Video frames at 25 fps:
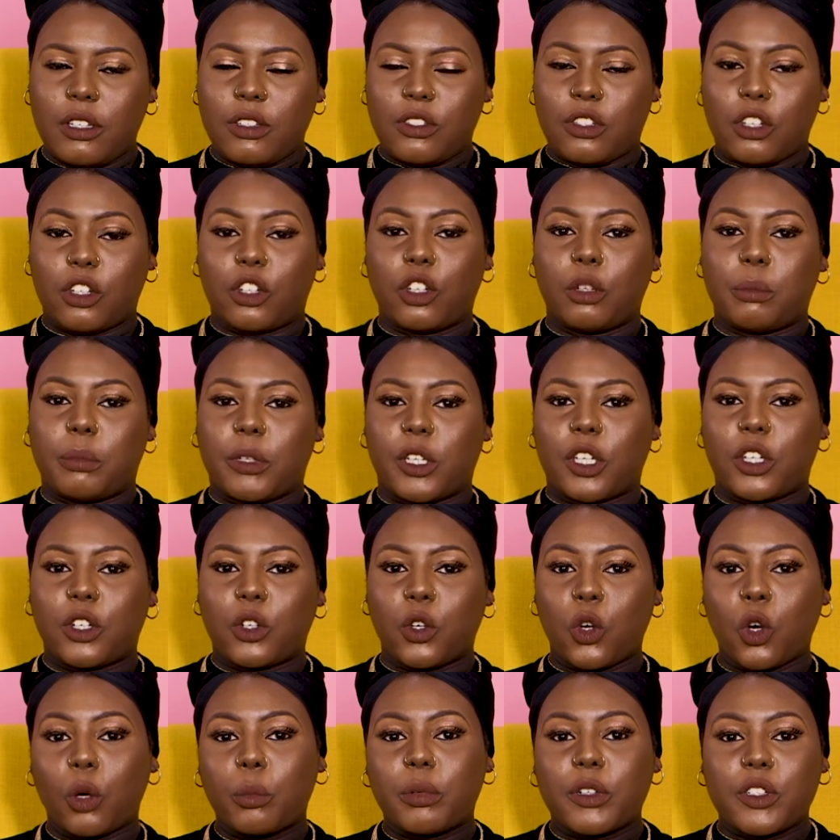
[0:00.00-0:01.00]
So it could be
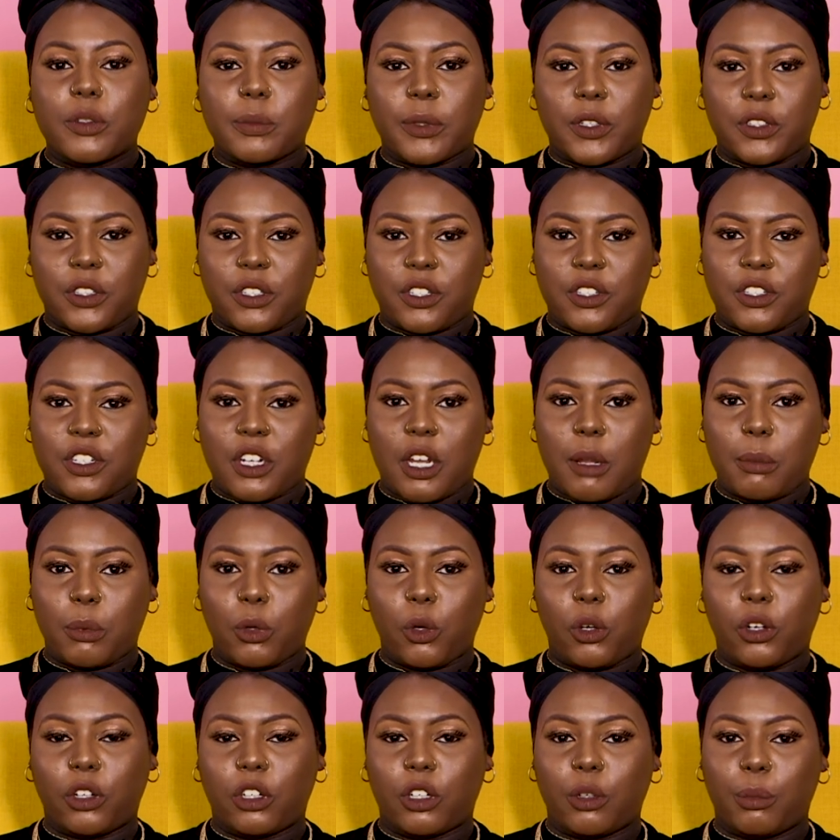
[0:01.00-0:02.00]
corporate sponsorship
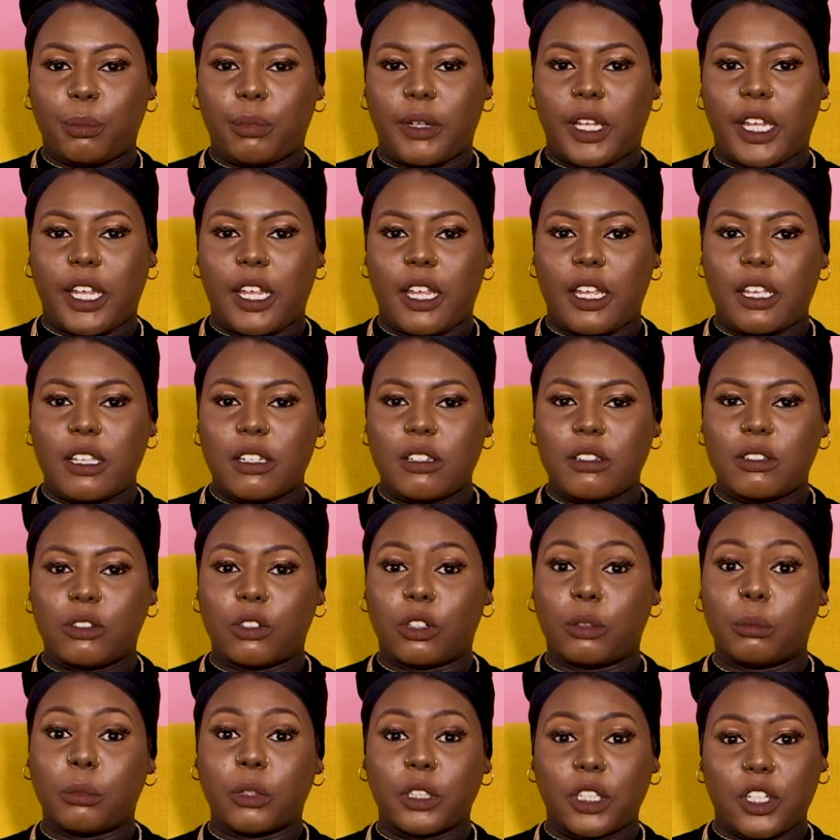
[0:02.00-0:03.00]
or it could be
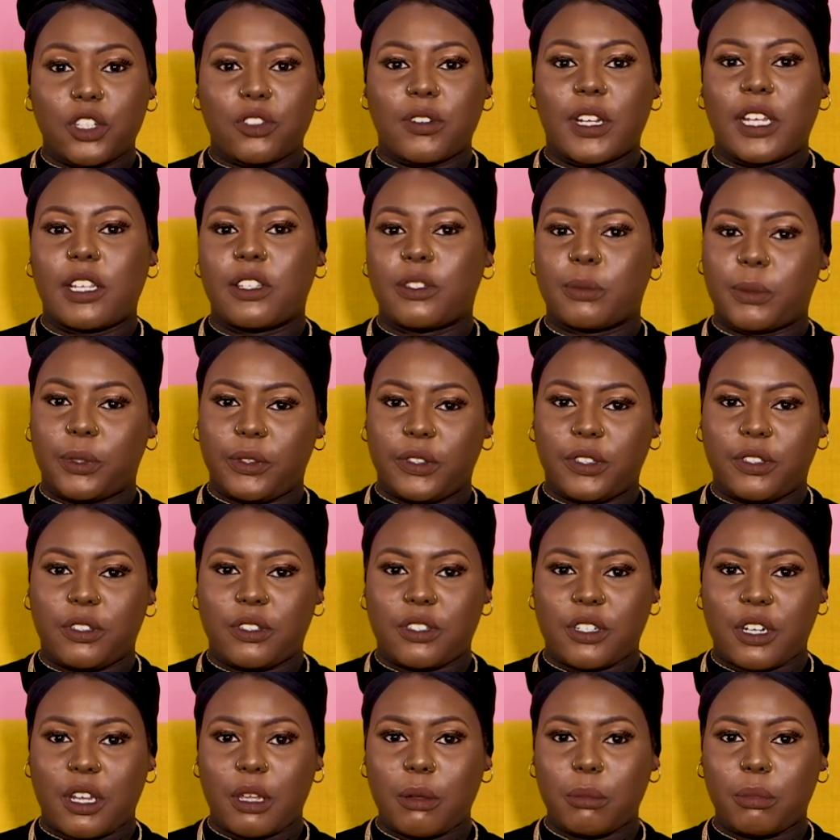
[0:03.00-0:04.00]
non-monetary
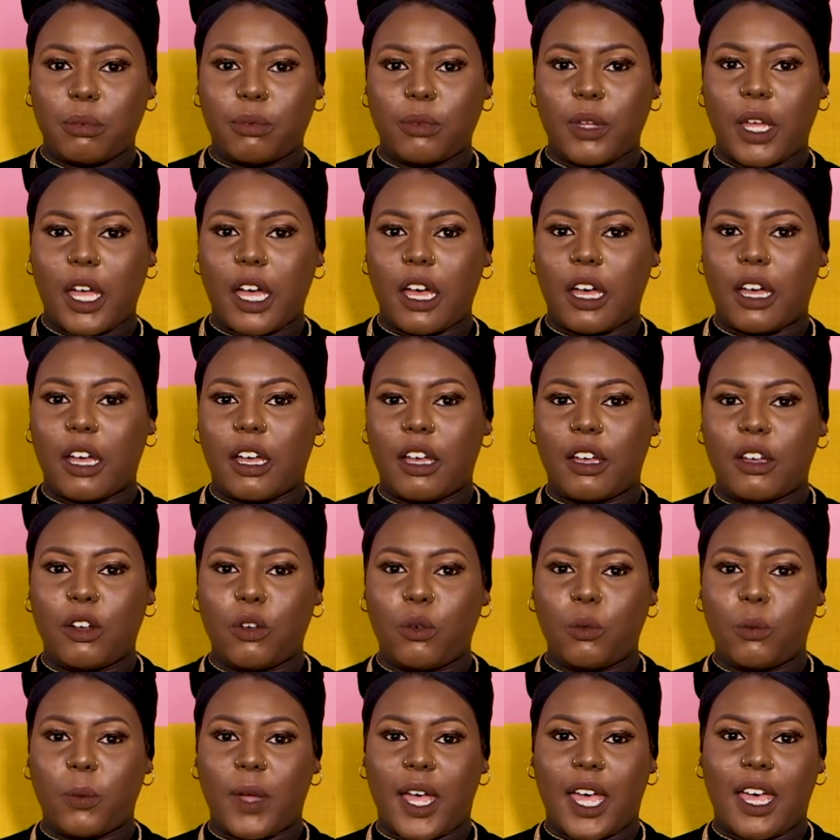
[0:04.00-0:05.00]
sponsorship
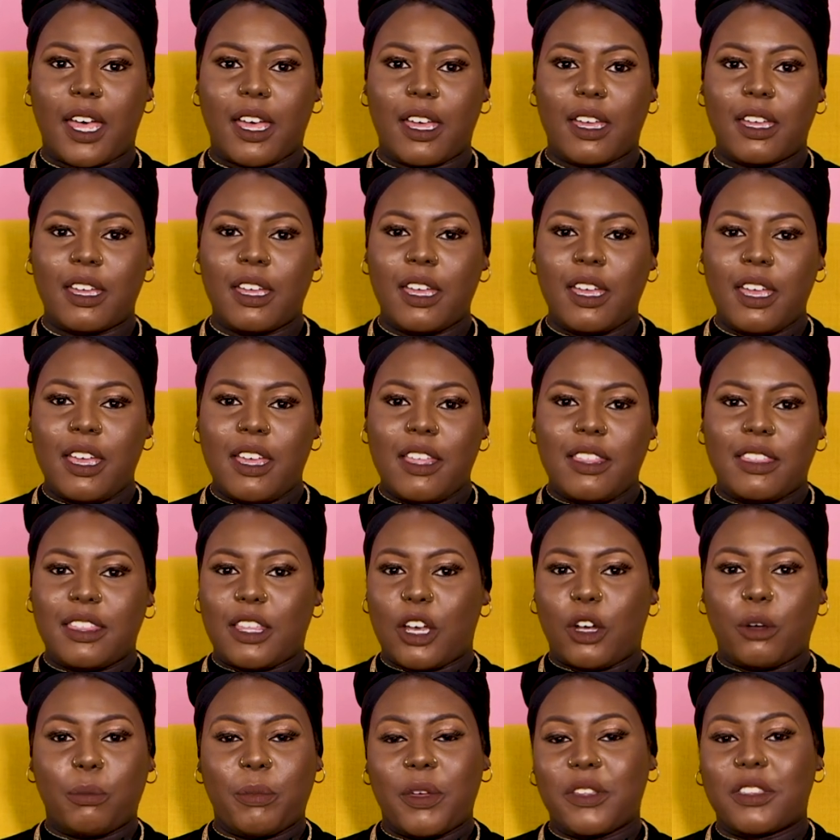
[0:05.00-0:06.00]
where
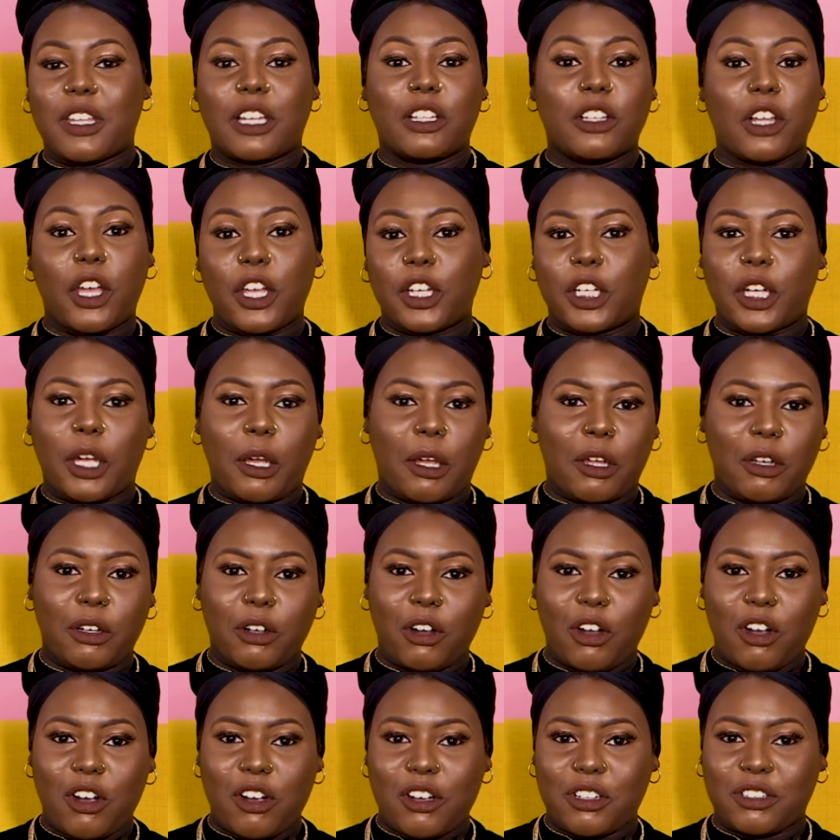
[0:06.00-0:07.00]
they'll put their logo
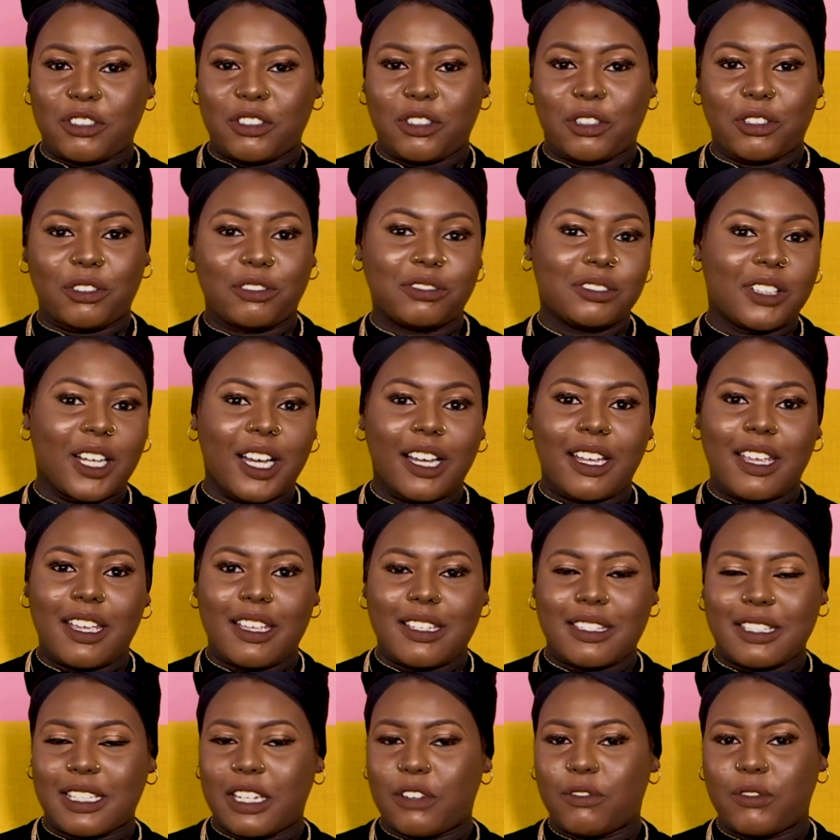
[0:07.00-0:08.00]
on your
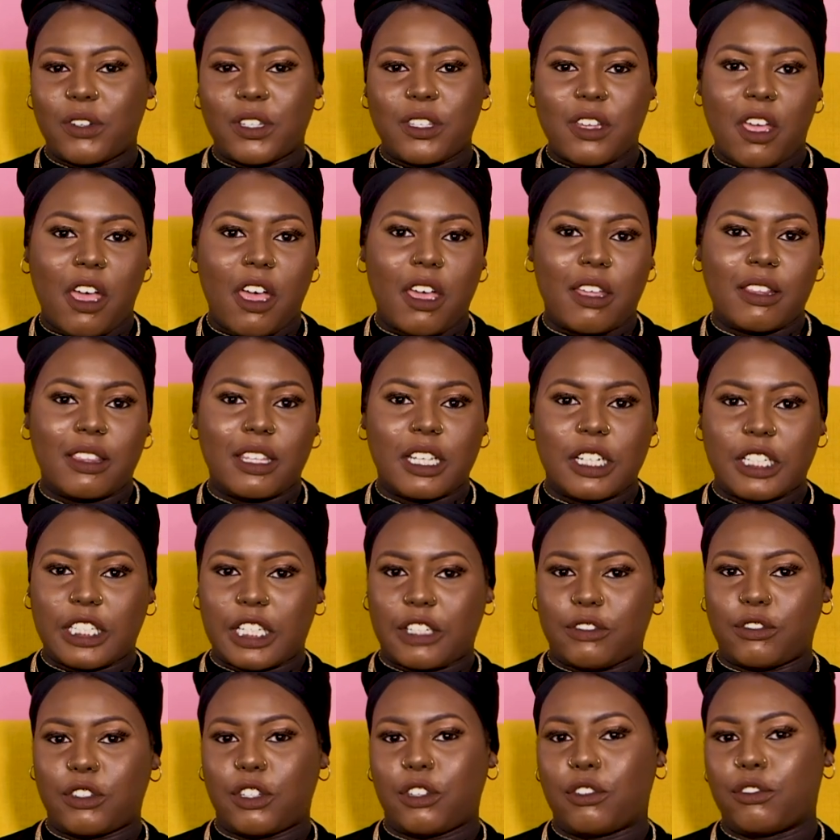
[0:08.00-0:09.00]
flyers and in return they'll
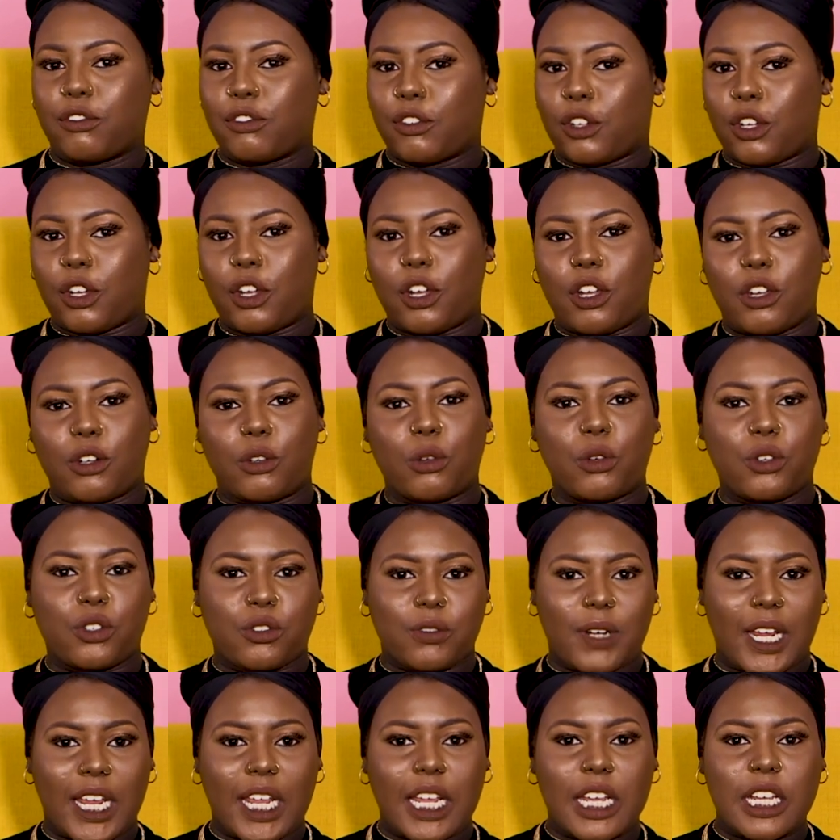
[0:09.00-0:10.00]
give you food or
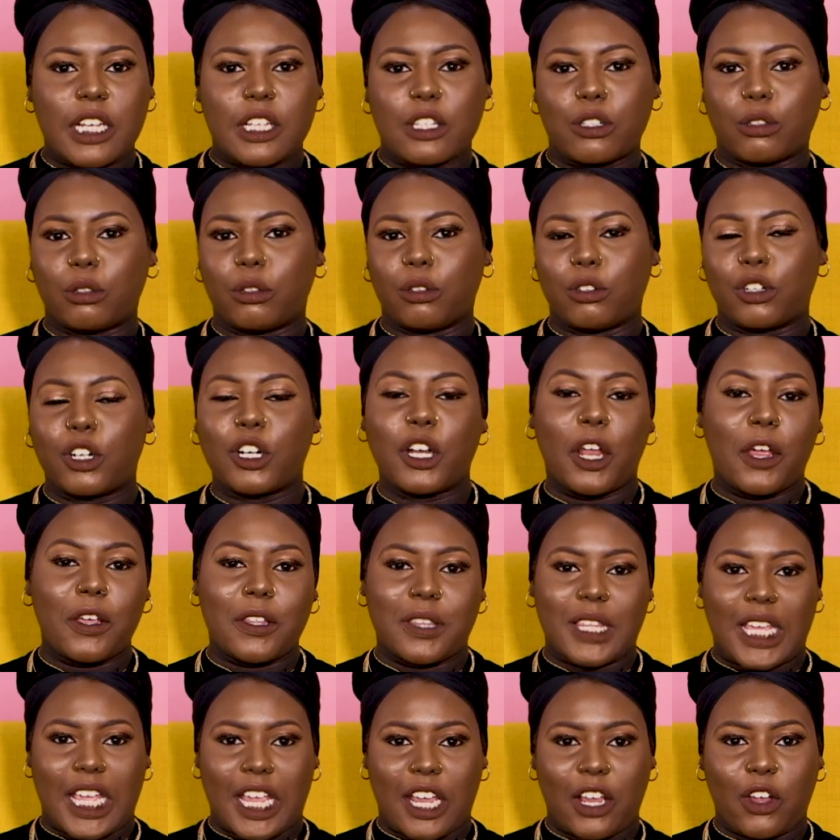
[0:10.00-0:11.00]
drinks or
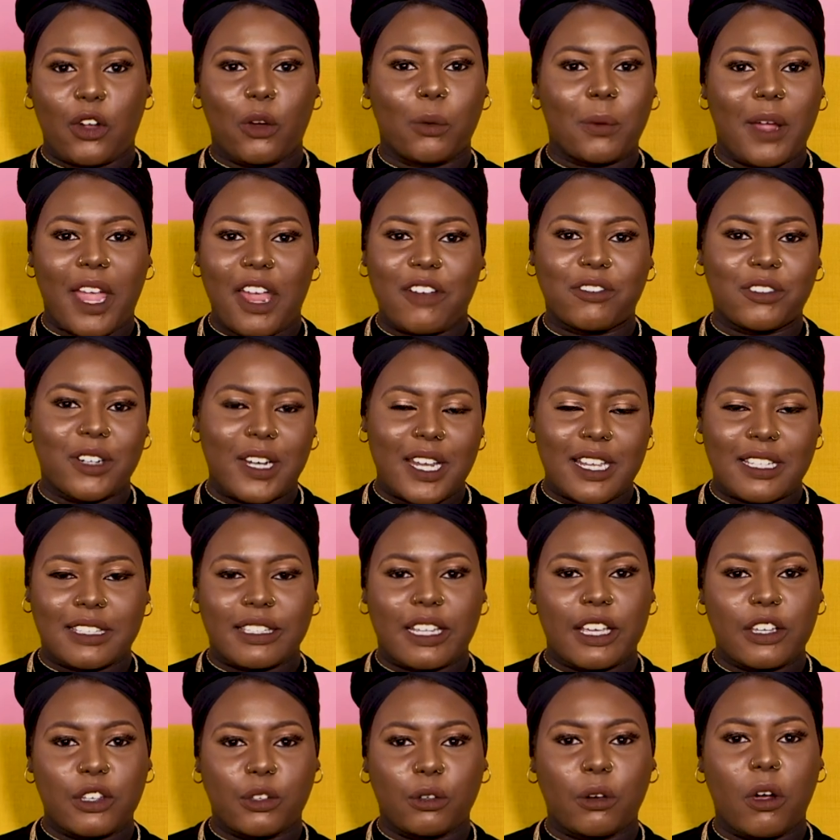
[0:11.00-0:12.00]
clothing or whatever it is
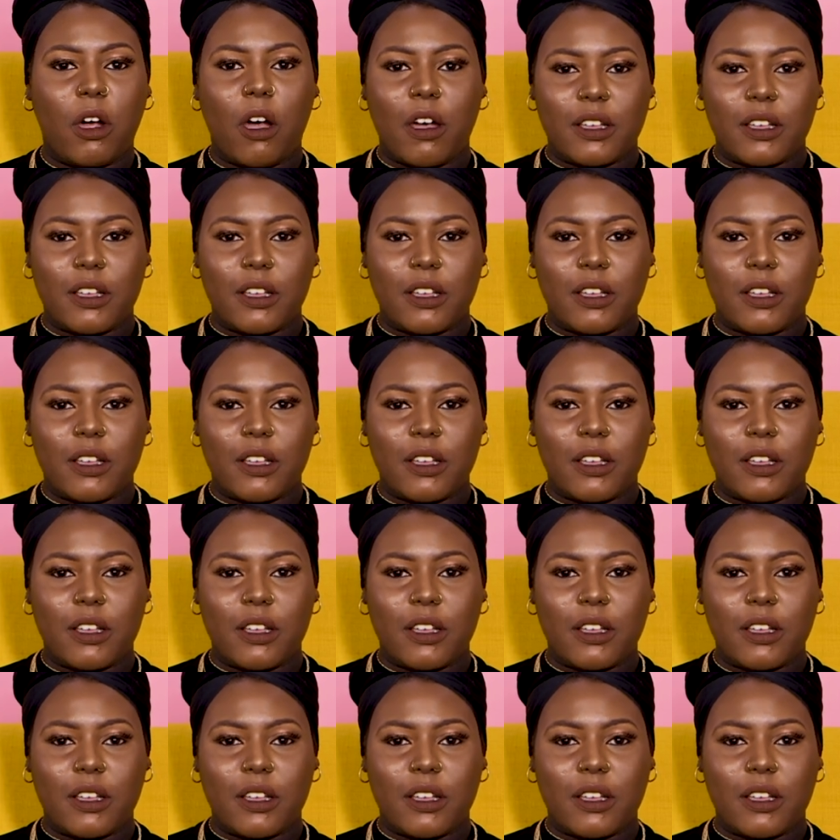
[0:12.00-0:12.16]
that you're